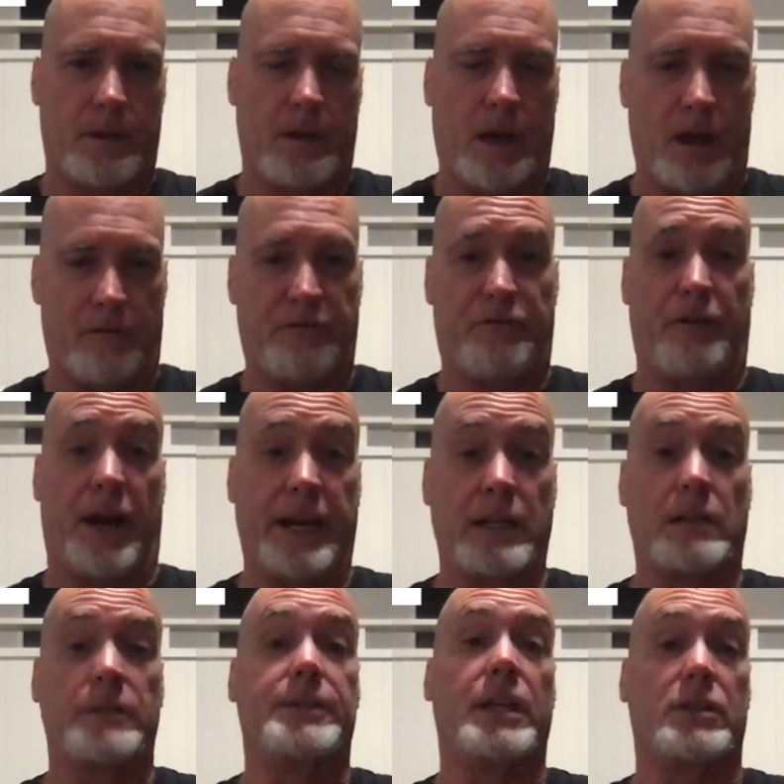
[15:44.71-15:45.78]
a final
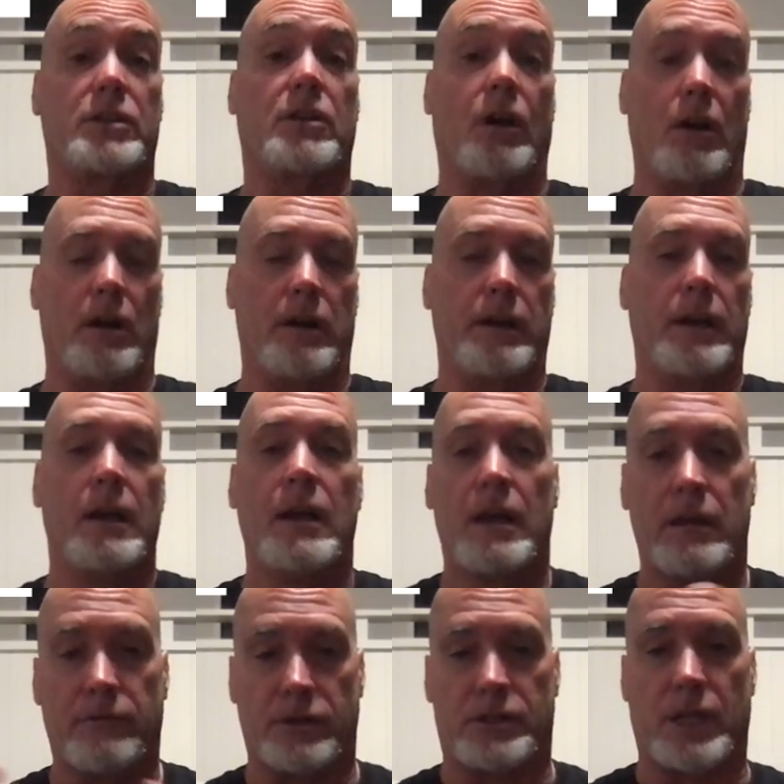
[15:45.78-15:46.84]
discard.
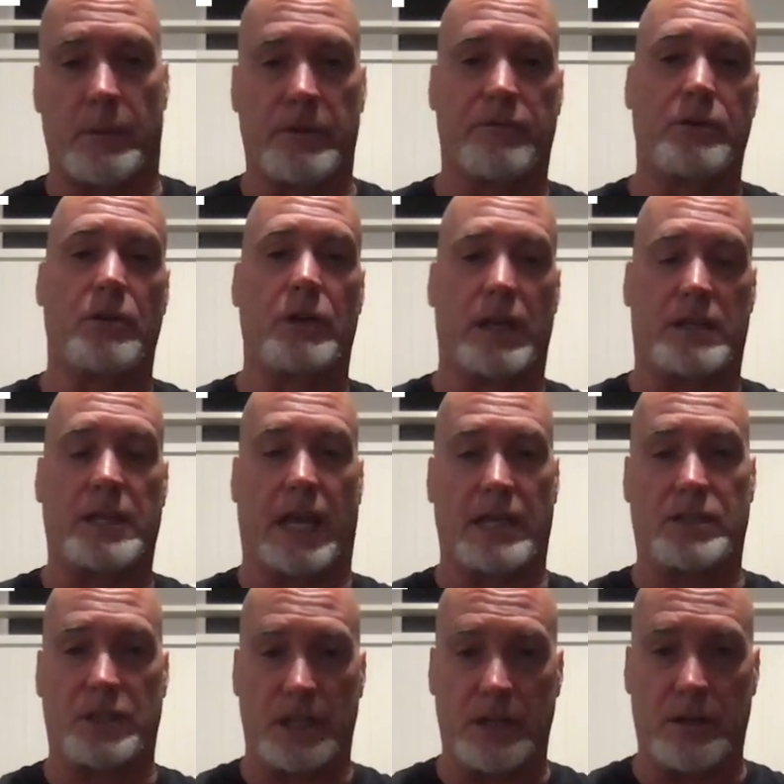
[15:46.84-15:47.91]
For some of you, it
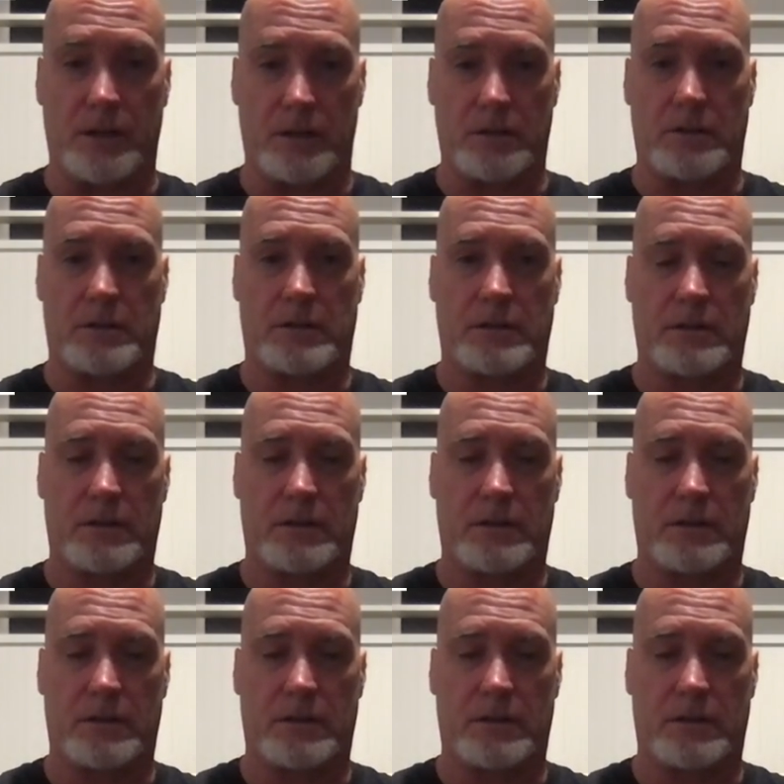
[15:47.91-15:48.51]
takes years.